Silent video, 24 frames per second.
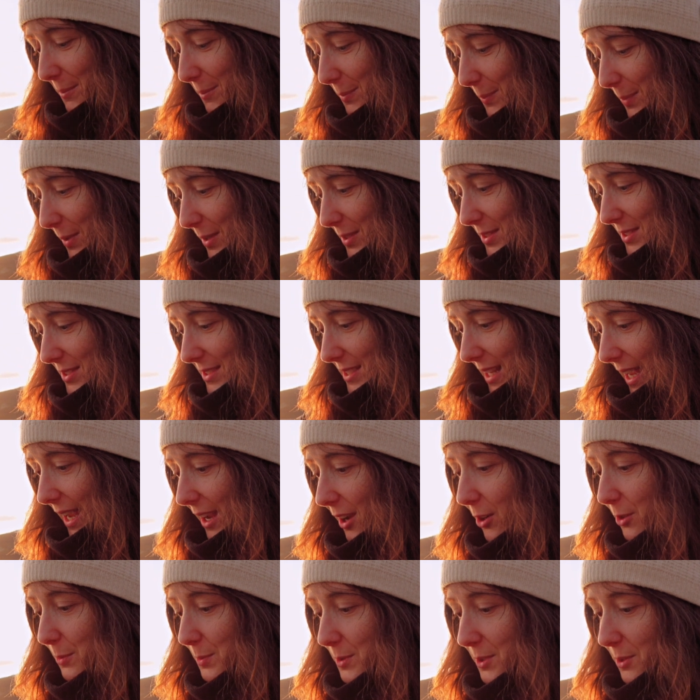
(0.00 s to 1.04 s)
But I
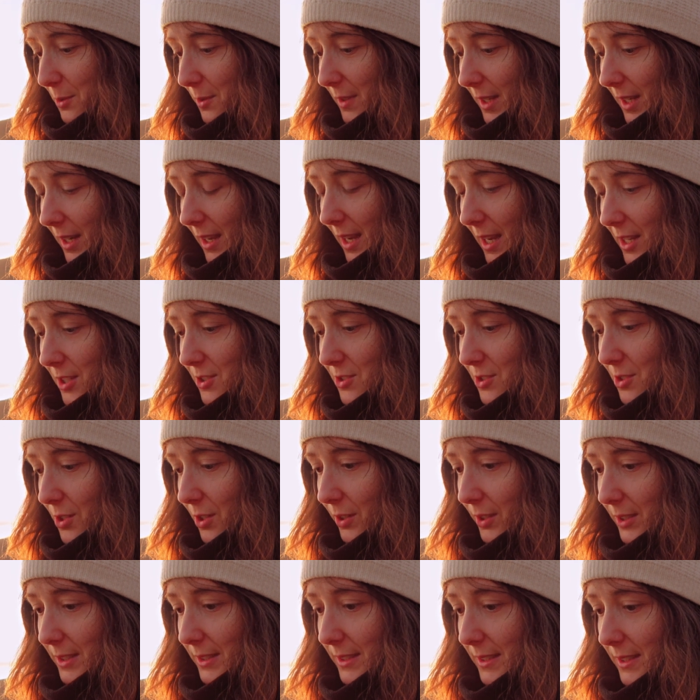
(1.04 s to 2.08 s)
hope you will
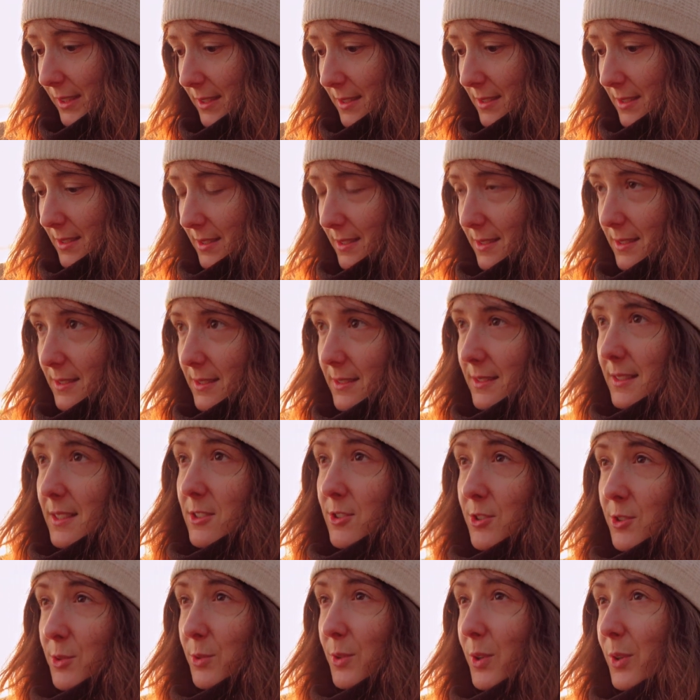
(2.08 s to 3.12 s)
enjoy this
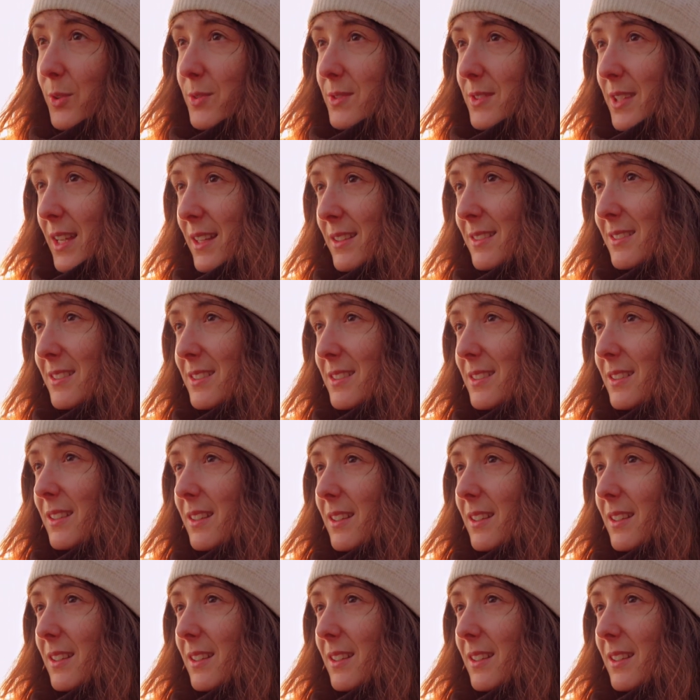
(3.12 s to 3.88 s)
new content.